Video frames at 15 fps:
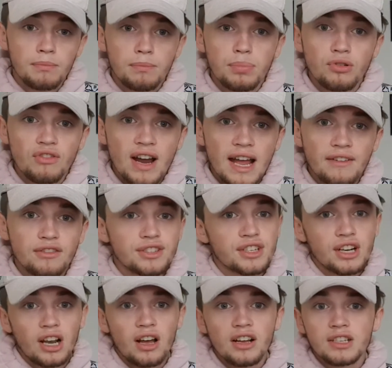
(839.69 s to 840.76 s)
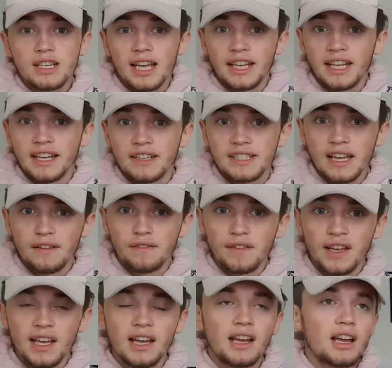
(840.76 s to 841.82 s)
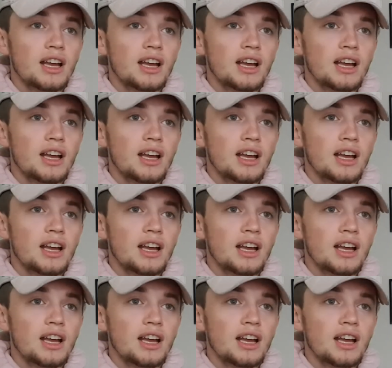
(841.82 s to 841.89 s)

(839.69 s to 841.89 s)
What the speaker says: Pereira's class. Can they stay fit?